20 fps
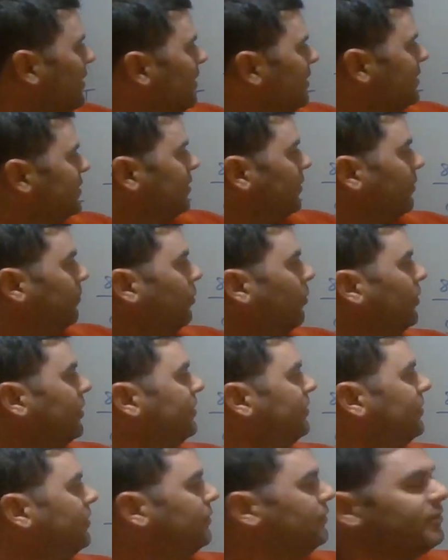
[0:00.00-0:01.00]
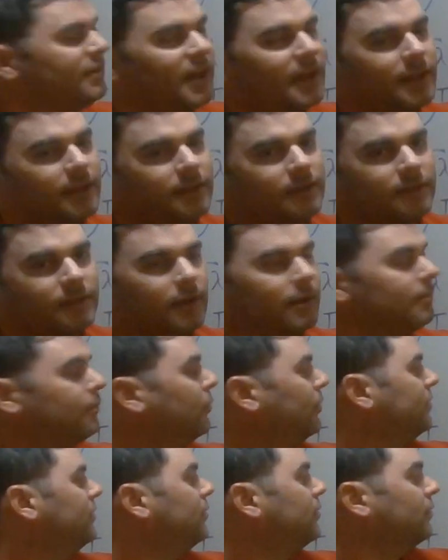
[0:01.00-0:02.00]
So
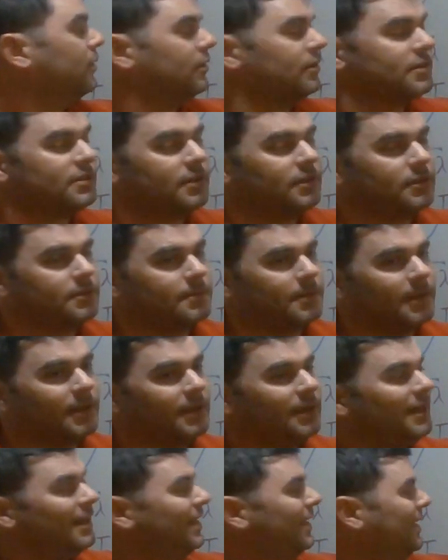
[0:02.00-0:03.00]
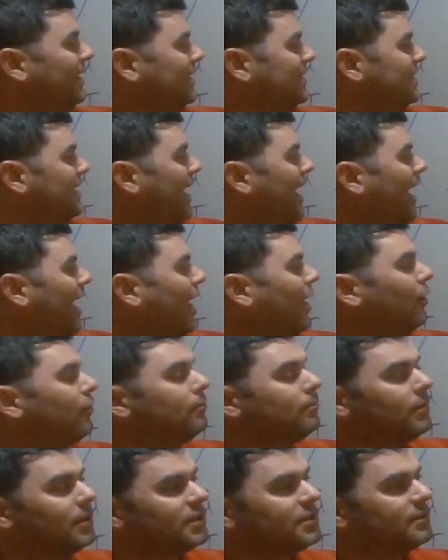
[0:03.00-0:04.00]
0.2 hertz, excuse me, is how
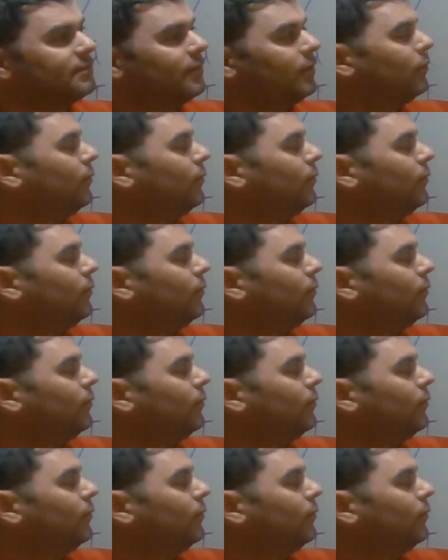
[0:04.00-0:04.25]
much of a